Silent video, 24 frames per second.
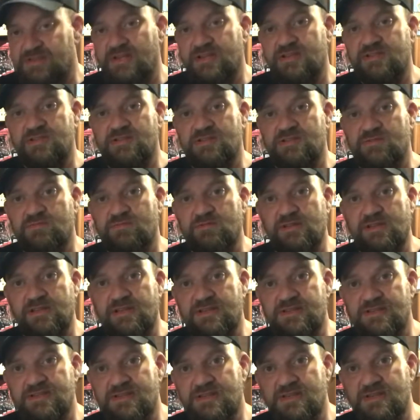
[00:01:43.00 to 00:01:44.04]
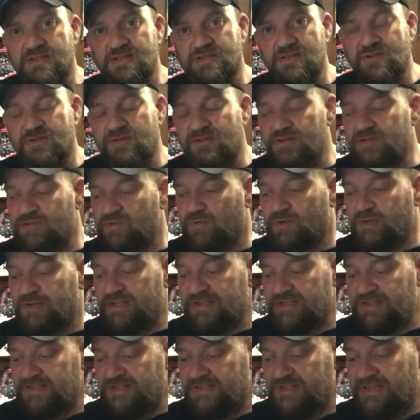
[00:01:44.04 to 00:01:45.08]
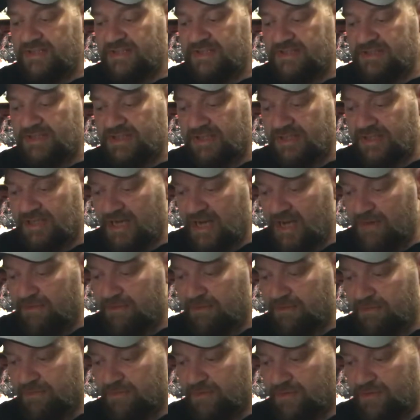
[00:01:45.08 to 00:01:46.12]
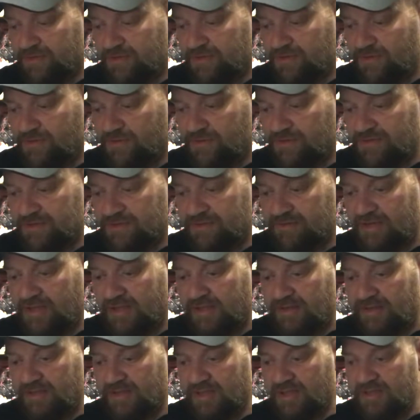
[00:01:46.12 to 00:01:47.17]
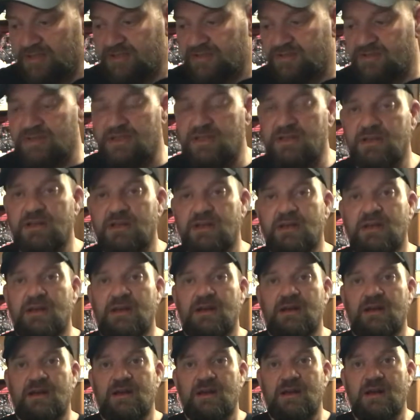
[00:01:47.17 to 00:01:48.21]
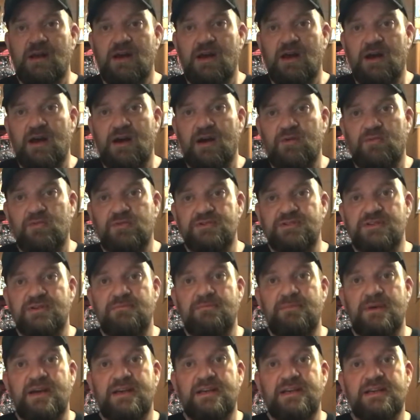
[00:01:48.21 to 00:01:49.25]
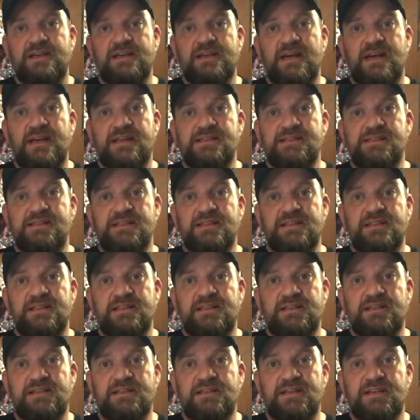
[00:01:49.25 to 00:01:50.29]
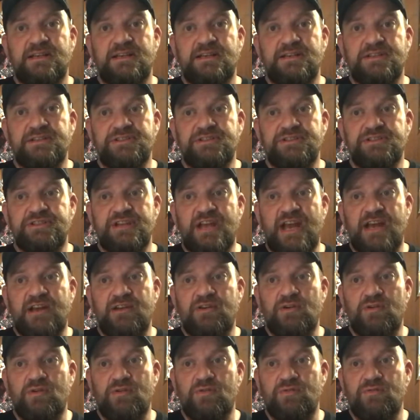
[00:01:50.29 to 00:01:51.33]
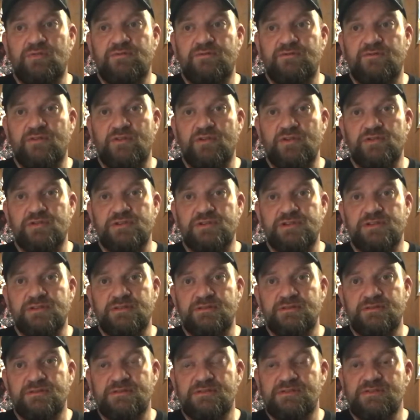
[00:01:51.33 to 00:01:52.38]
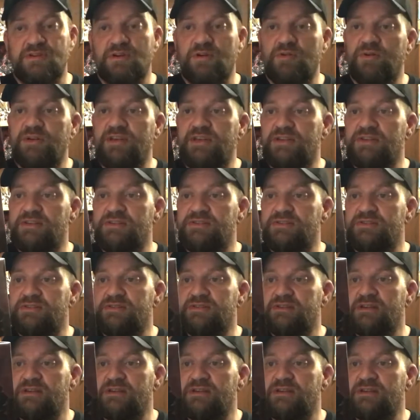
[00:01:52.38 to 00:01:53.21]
just released these on the 26th in comic book stores around the country, was a Mechagodzilla Shadow version. So he's